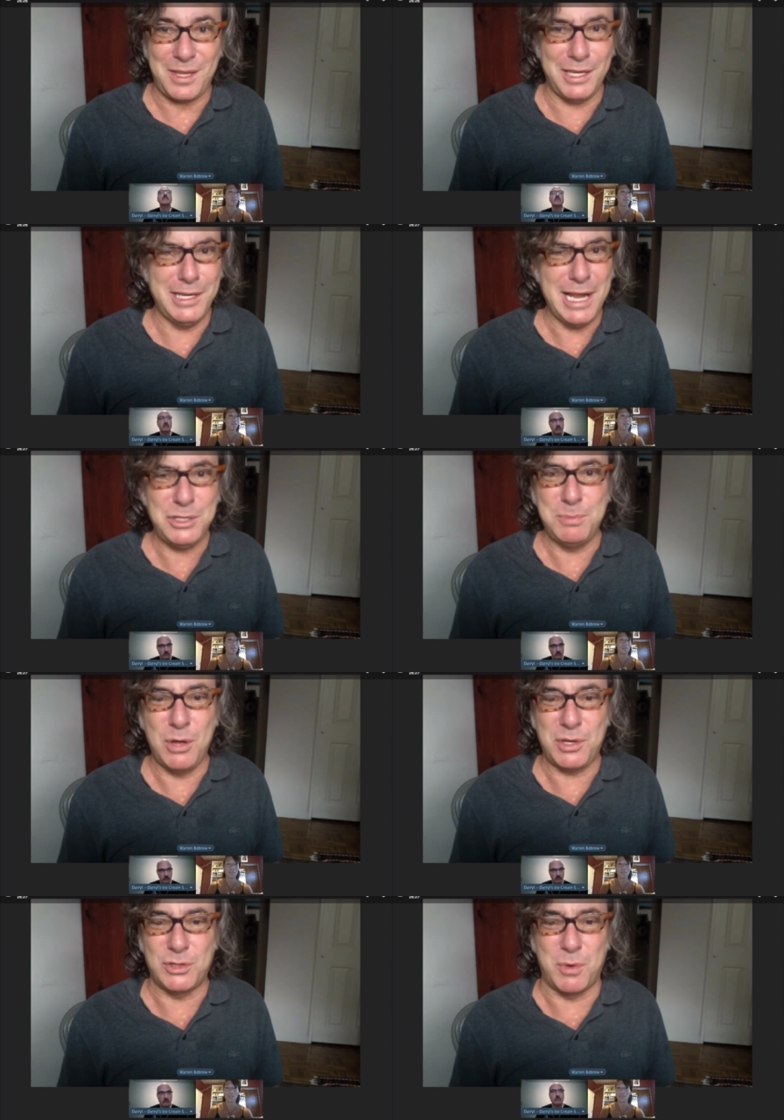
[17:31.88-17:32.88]
Condensed
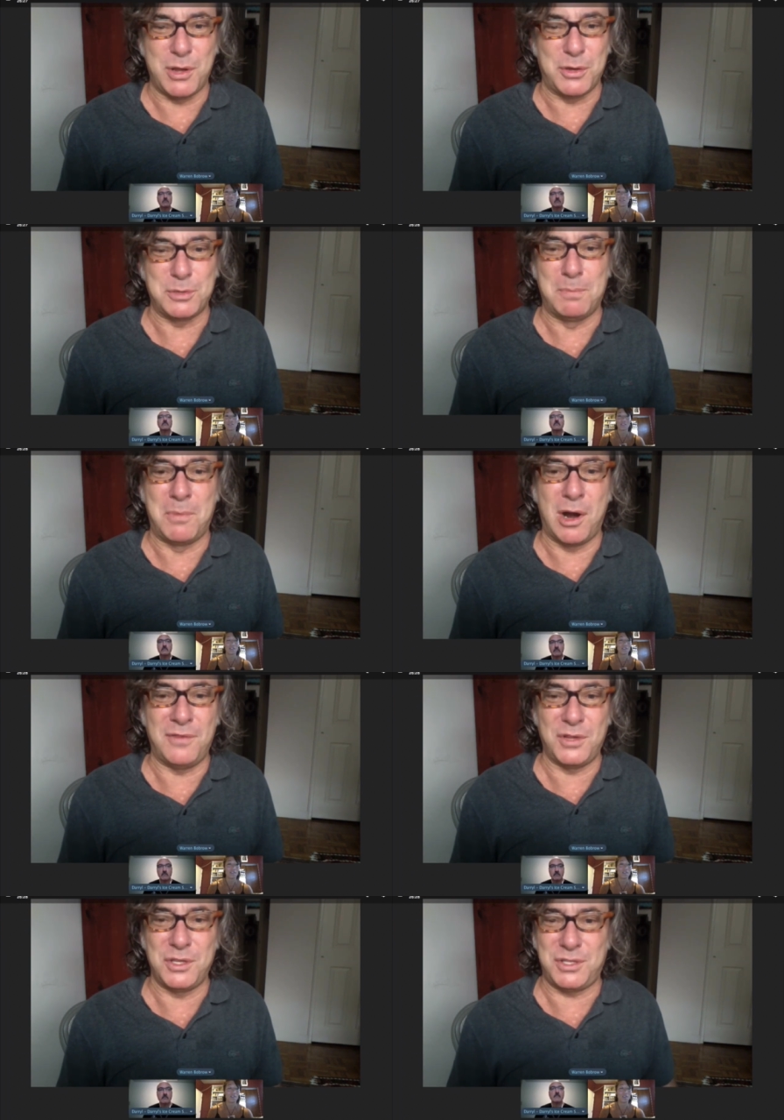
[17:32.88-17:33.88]
milk is one of those
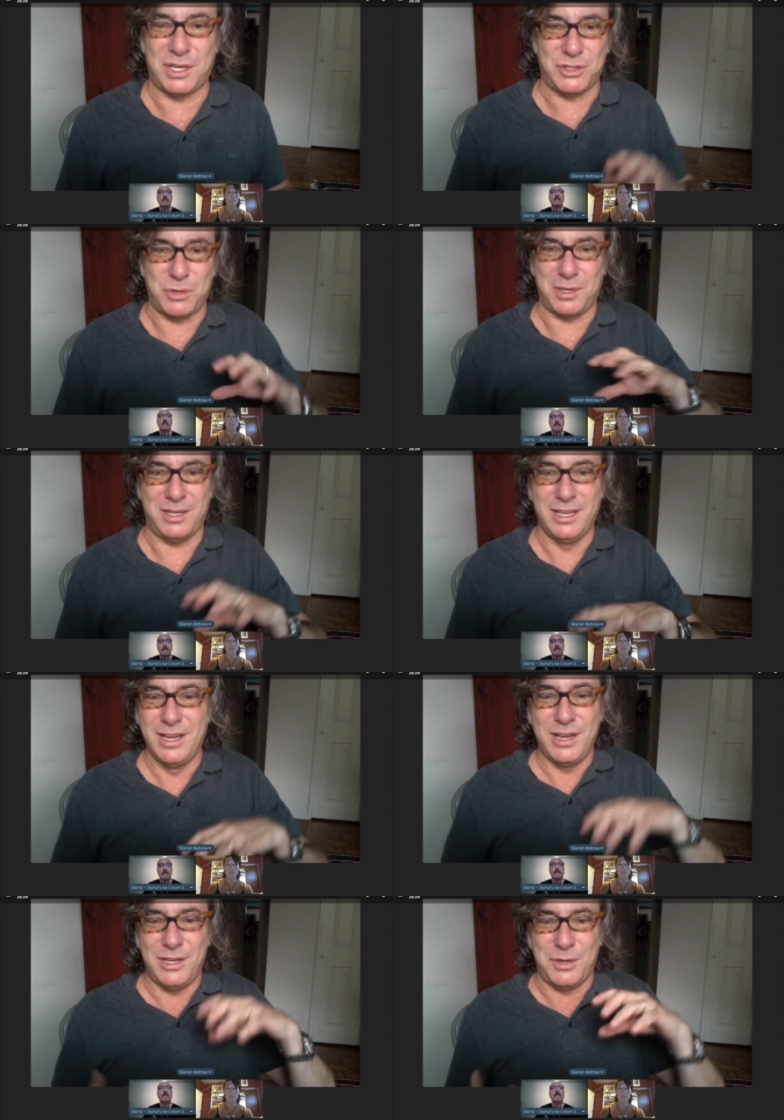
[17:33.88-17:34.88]
marvelous things. You
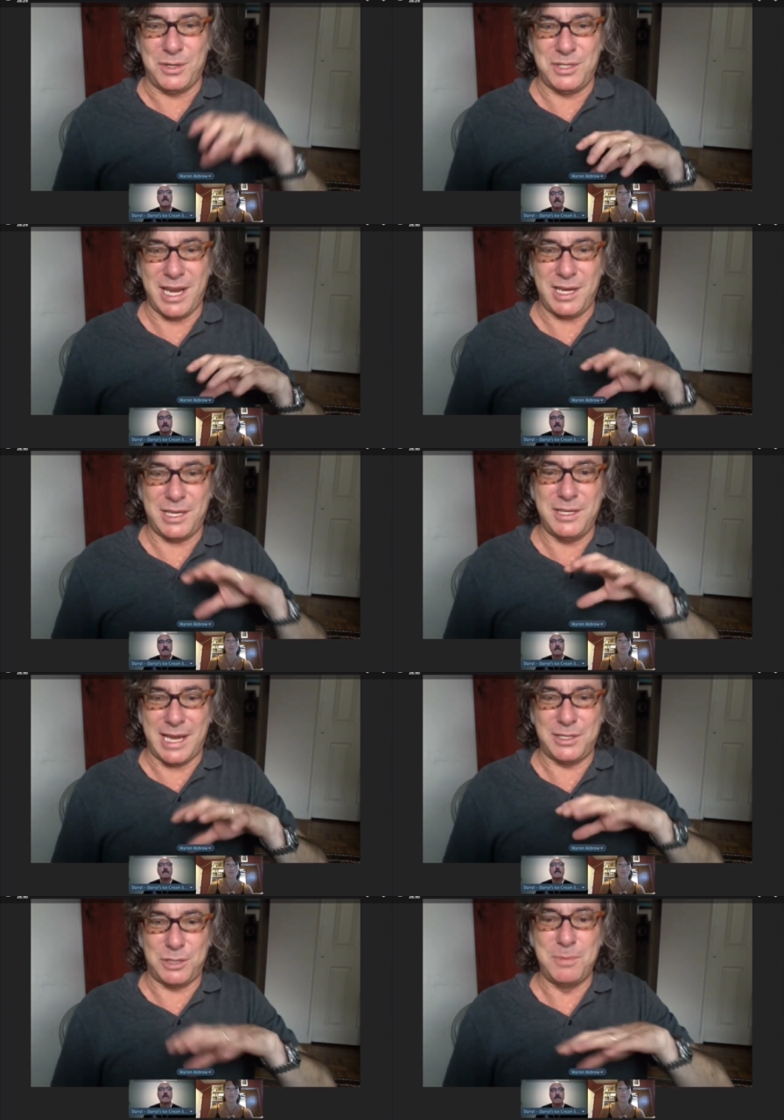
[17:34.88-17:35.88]
can take
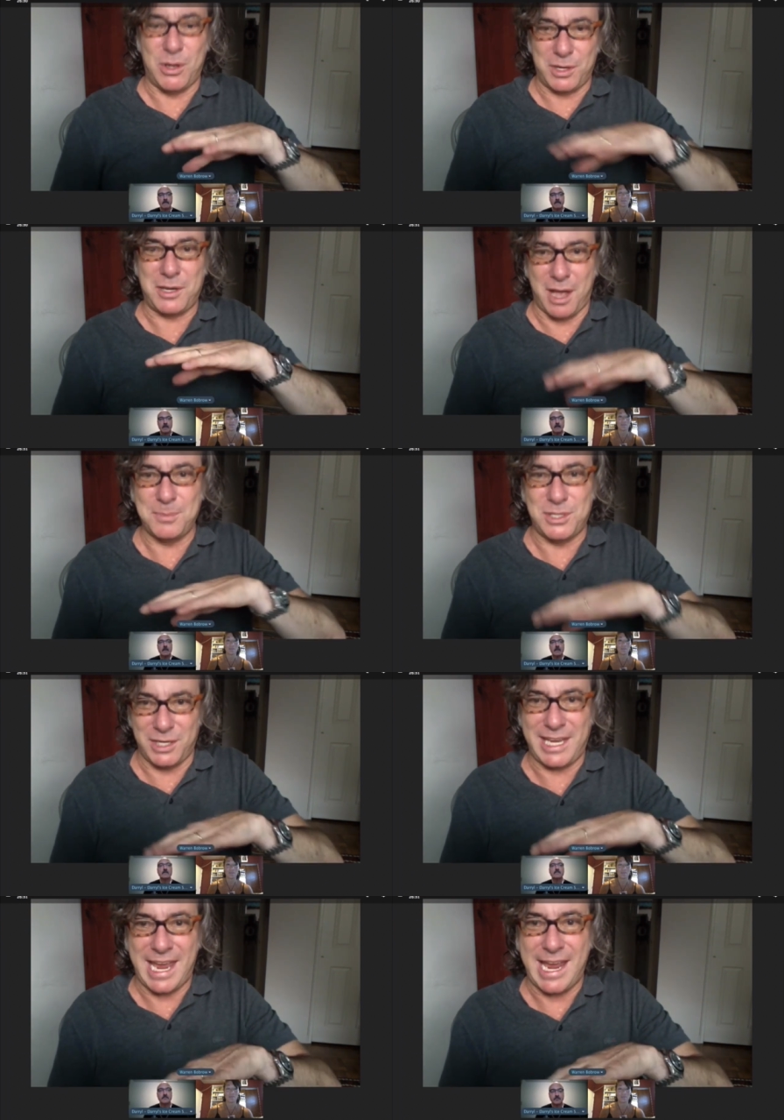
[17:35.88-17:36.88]
condensed milk. It comes
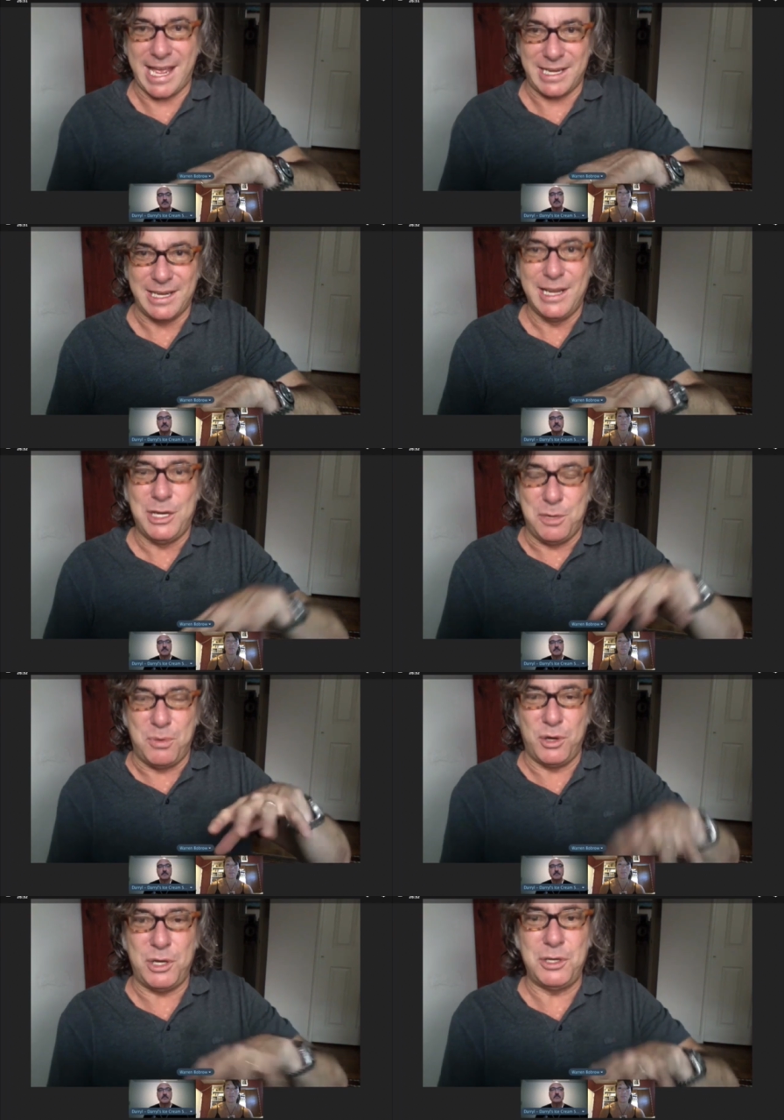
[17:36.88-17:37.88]
in a can. You
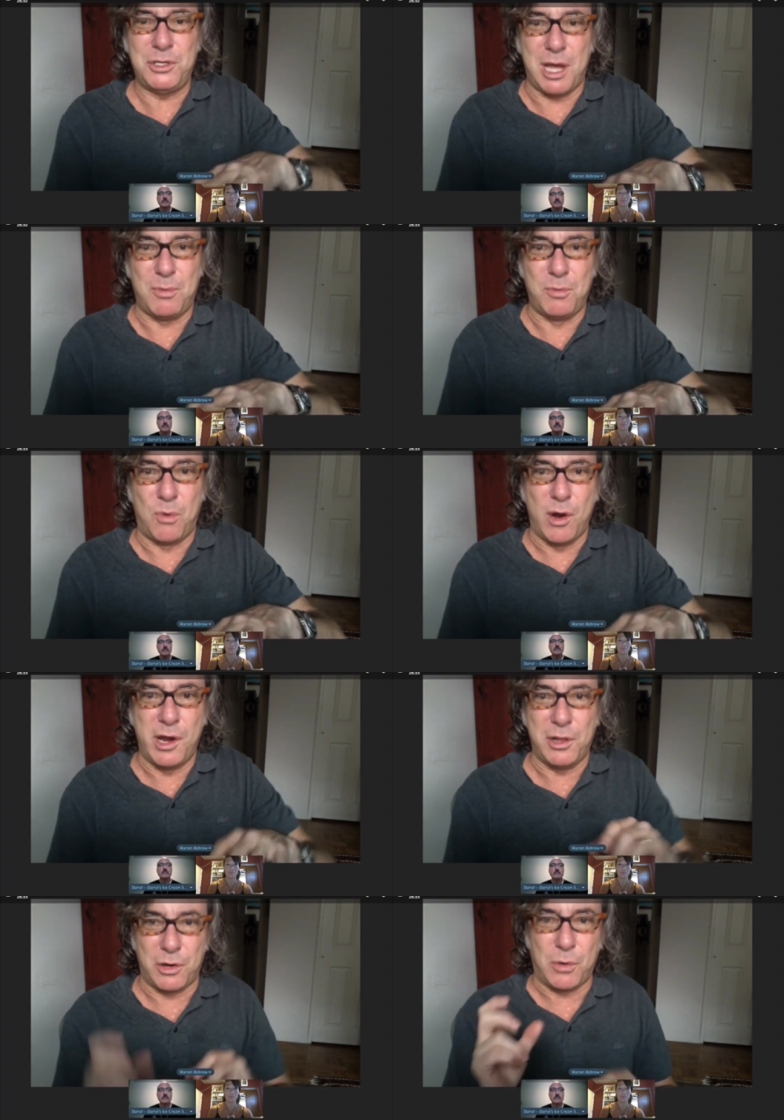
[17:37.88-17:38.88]
put it in a double
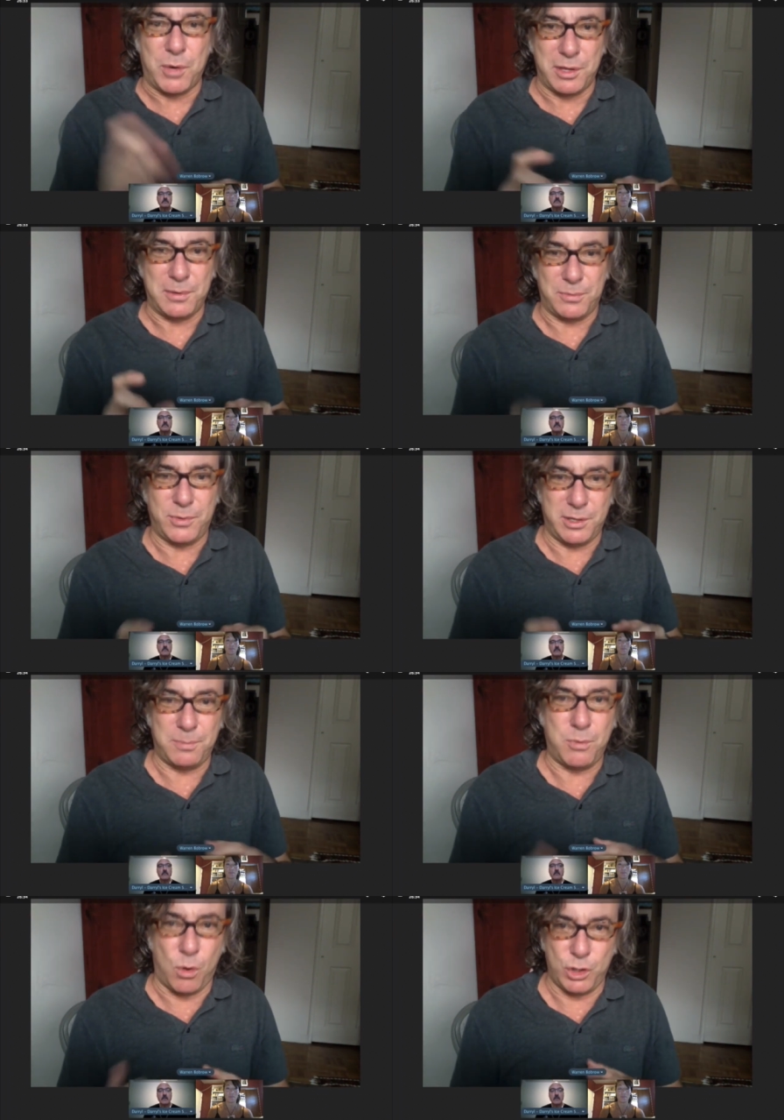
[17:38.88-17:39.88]
boiler with
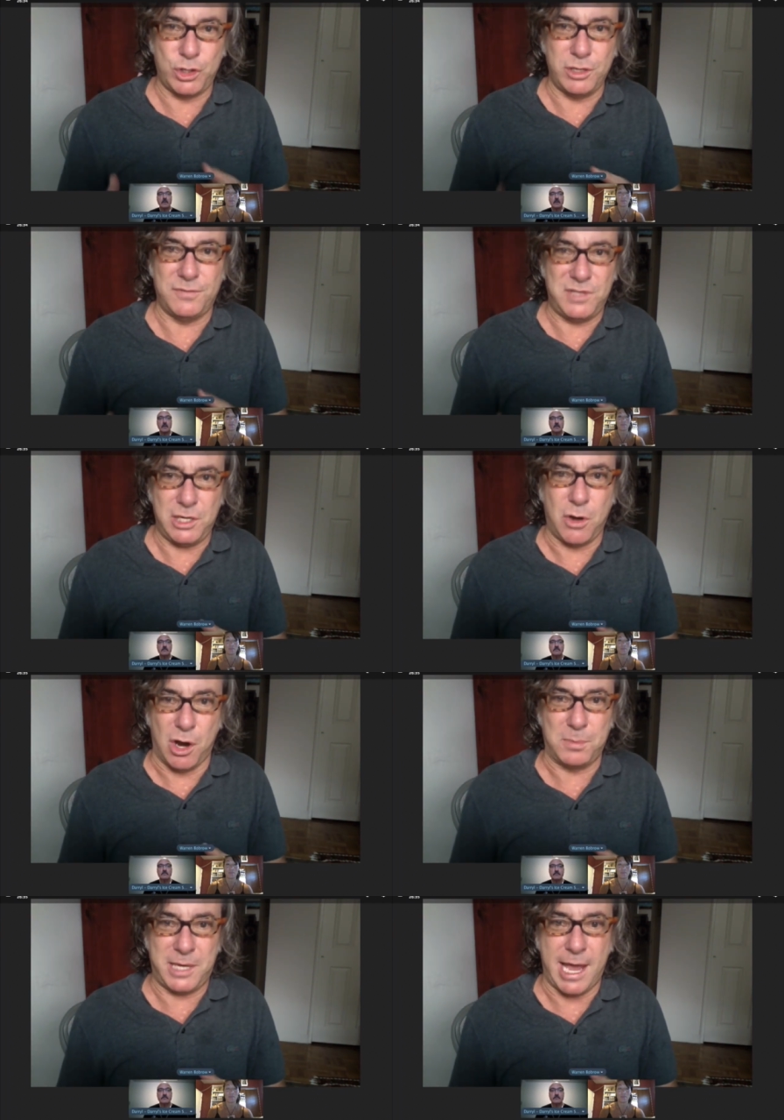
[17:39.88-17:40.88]
a portion of
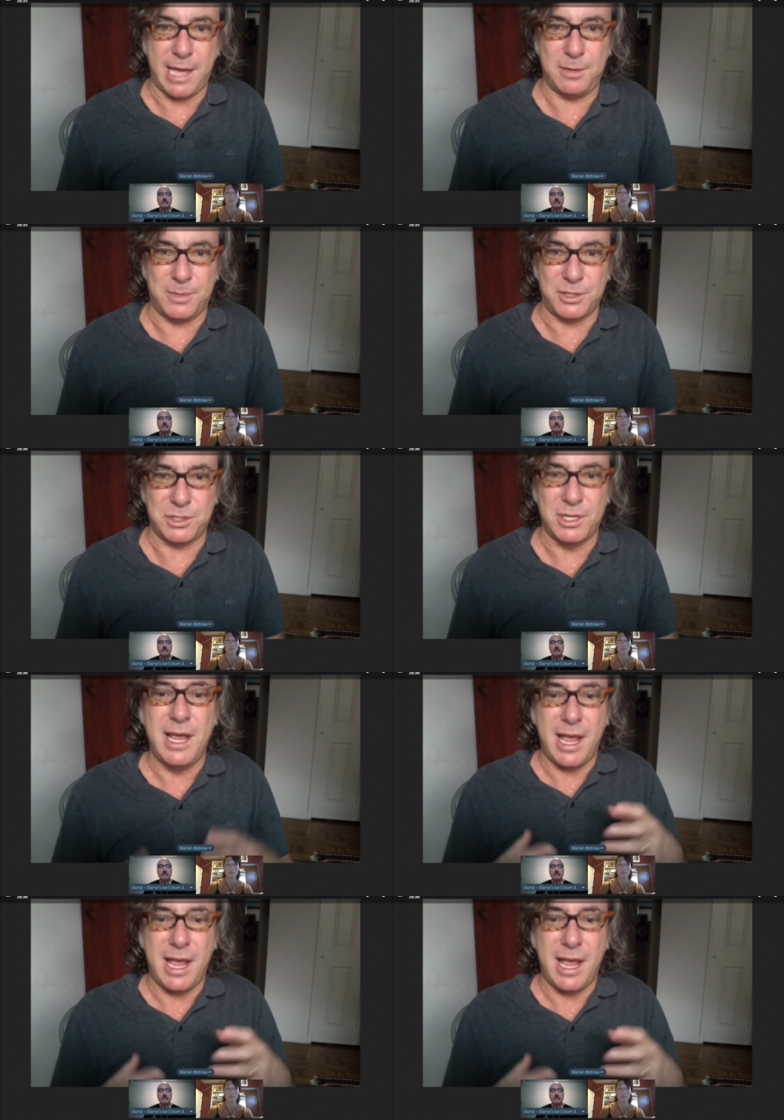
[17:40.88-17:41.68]
decarb cannabis